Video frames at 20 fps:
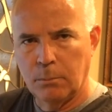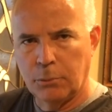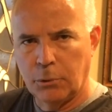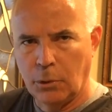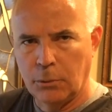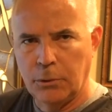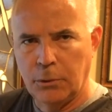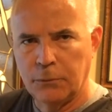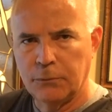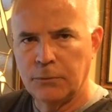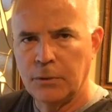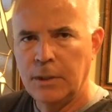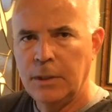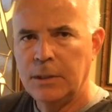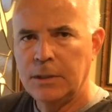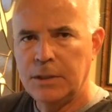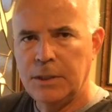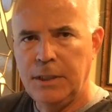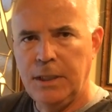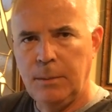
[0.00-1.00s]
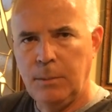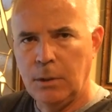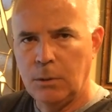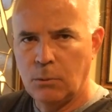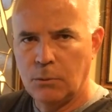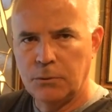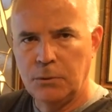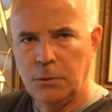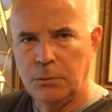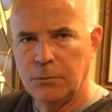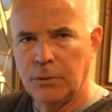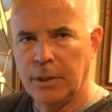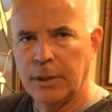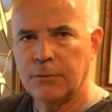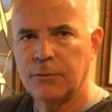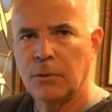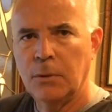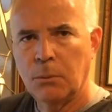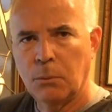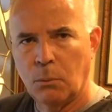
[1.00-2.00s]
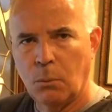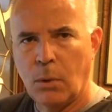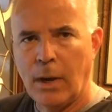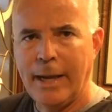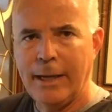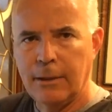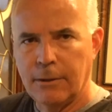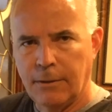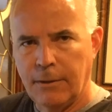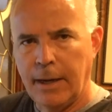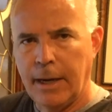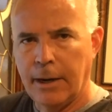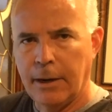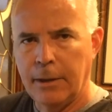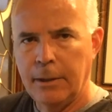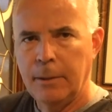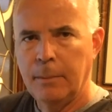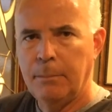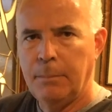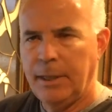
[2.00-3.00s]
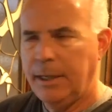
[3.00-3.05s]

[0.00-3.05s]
produce teeming with nutrients right there,